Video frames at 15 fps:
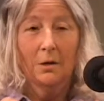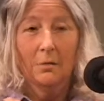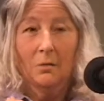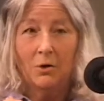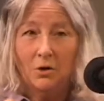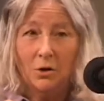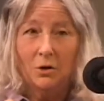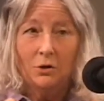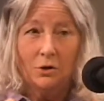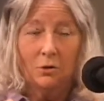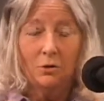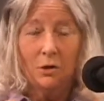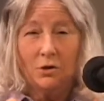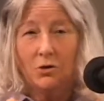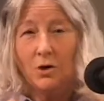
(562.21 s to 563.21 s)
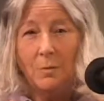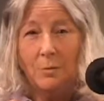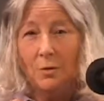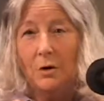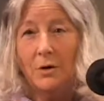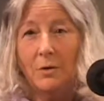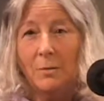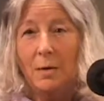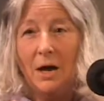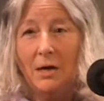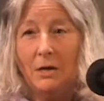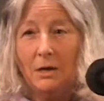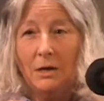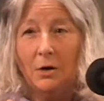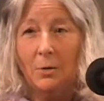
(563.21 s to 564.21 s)
which also can jump around the
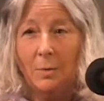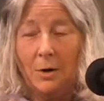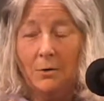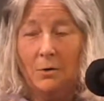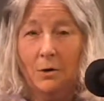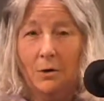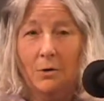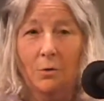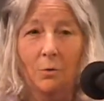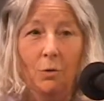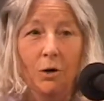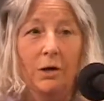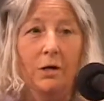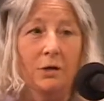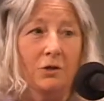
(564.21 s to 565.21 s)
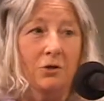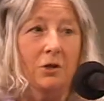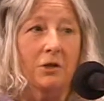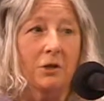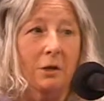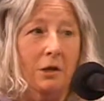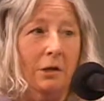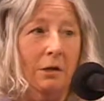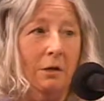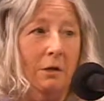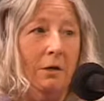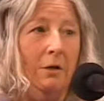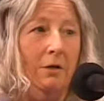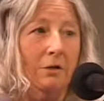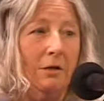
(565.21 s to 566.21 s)
body and help out the other meridians, just like
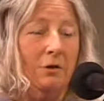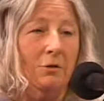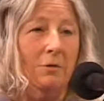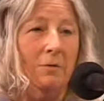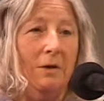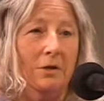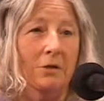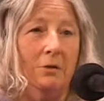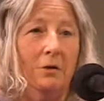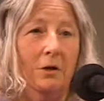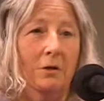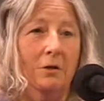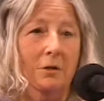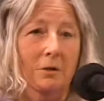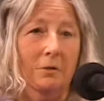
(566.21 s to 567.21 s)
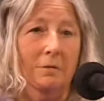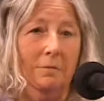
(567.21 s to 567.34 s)
central vessel does.